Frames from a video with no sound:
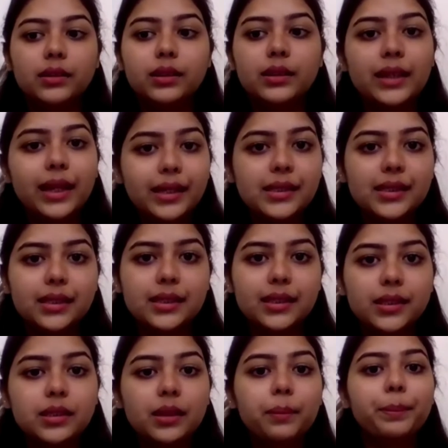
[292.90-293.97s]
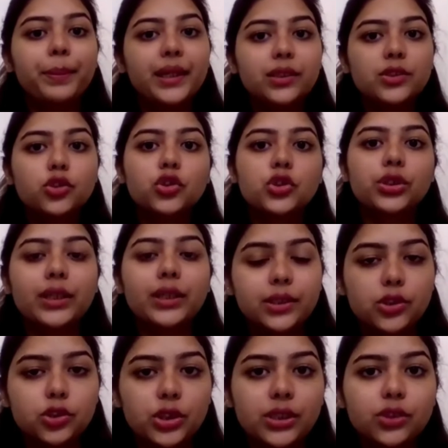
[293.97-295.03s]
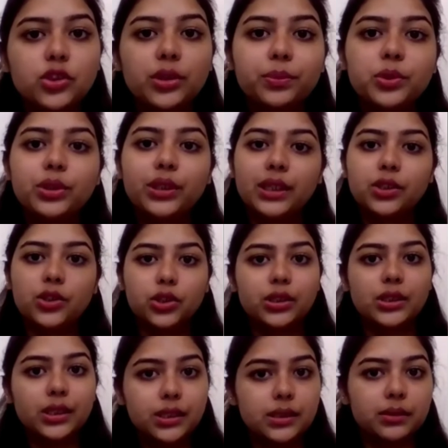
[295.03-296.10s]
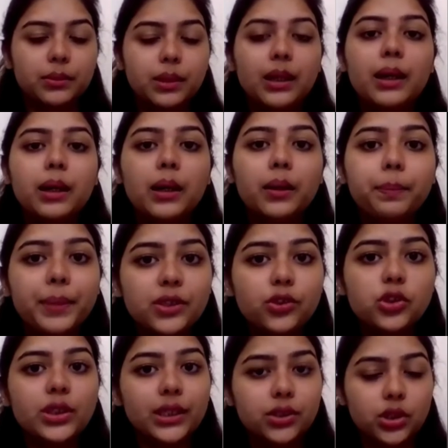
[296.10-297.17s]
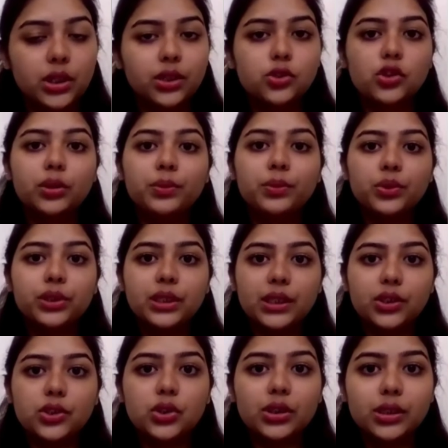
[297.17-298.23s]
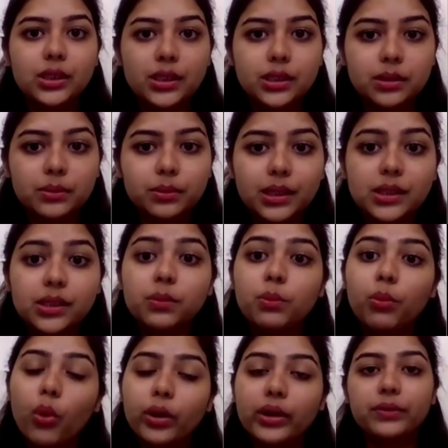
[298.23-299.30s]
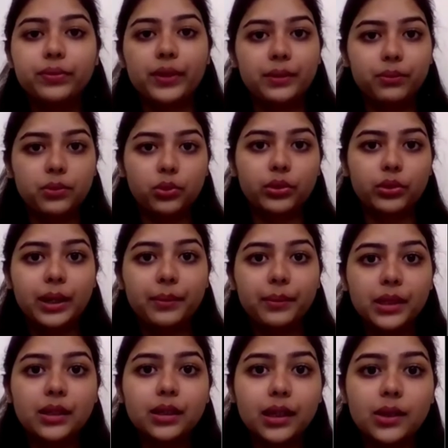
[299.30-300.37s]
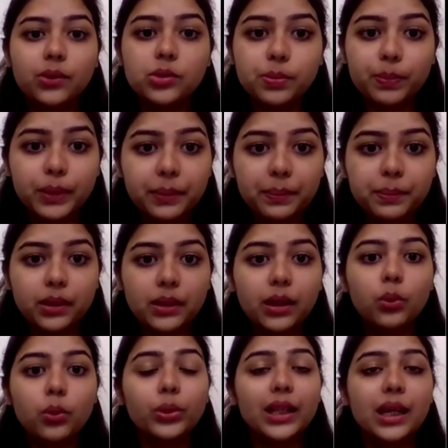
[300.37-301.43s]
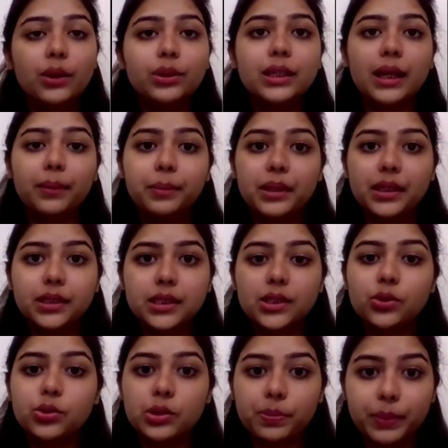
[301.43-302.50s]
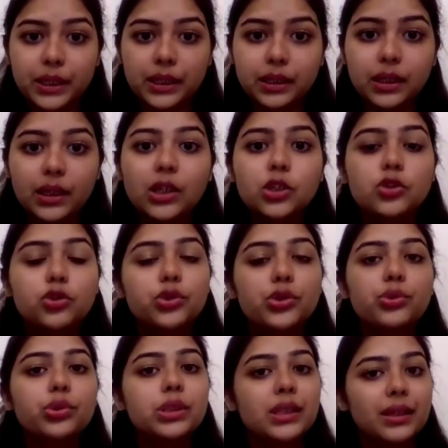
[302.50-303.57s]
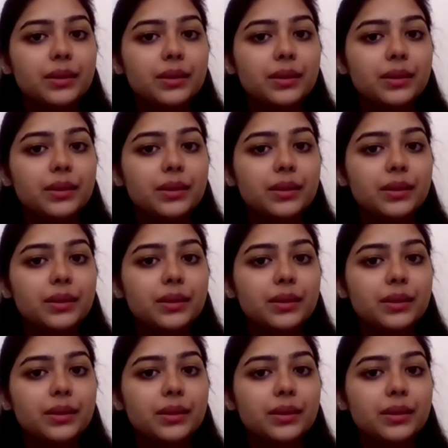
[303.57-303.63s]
The next is picture exchange communication system. A picture exchange communication system is a modified program that allows people without the ability to speak to use